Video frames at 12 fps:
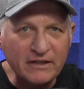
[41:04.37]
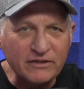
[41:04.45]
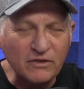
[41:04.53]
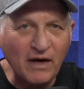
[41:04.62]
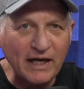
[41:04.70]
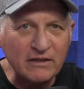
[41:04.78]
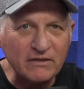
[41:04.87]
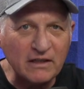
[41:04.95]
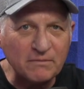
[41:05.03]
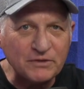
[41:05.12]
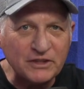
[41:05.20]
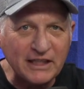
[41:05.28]
so I don't yeah.
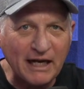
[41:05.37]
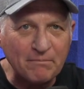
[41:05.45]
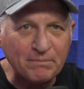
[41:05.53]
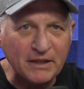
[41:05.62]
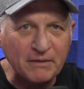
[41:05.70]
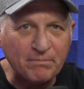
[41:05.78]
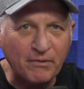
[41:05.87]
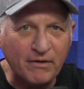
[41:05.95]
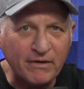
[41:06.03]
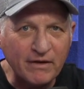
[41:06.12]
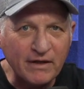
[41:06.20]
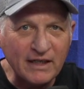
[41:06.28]
upset
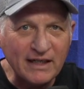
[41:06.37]
people.